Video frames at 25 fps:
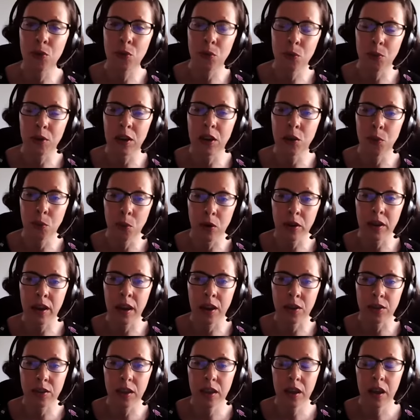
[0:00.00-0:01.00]
to really work
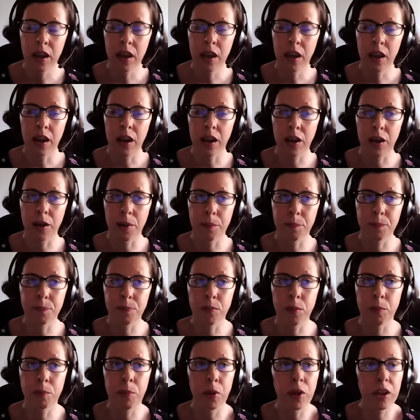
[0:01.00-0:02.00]
out.
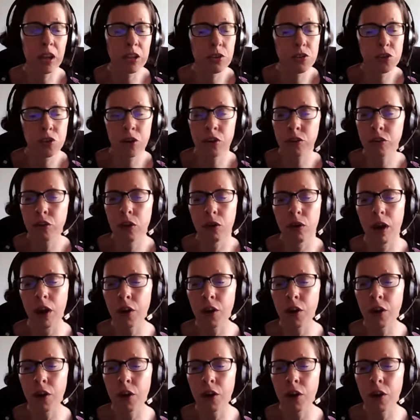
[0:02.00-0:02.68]
But in short, no,